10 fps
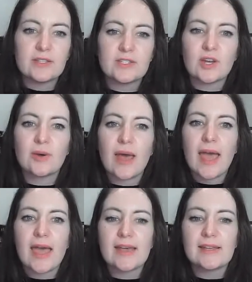And so
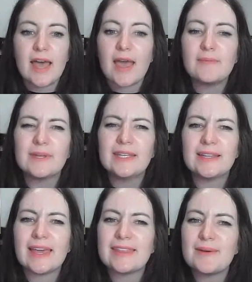I really
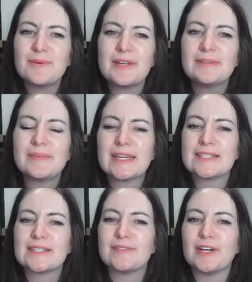like that one
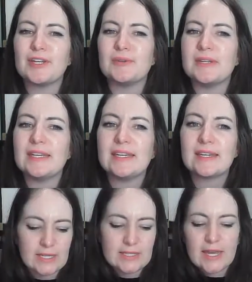because it's very unique. So
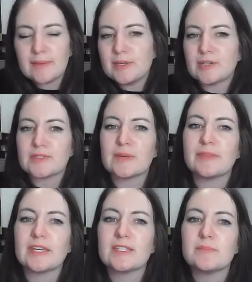anytime, you know,
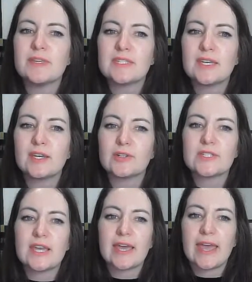something is missing, or
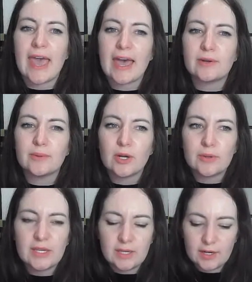say I add a
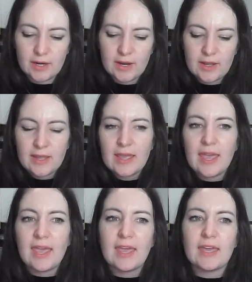row here
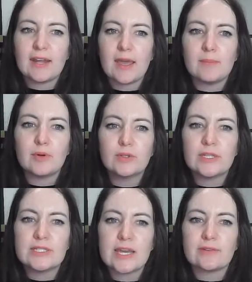and I'm
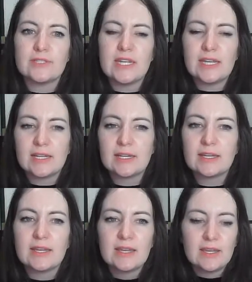pulling down
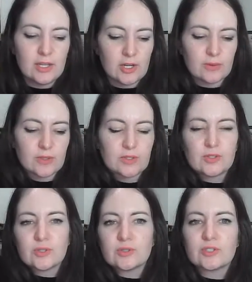data, you know,
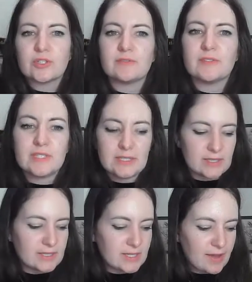
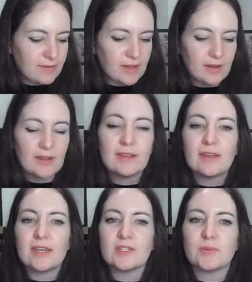Ctrl+Shift+7
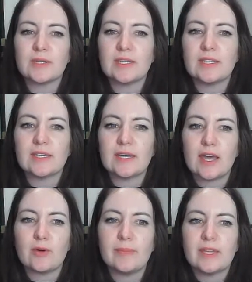is really going to
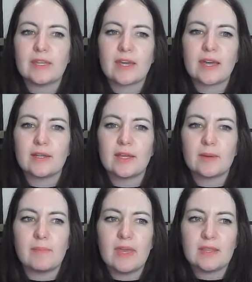help me kind of
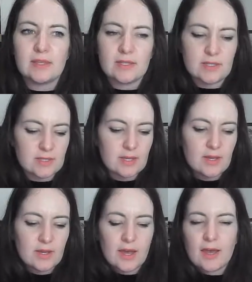like make this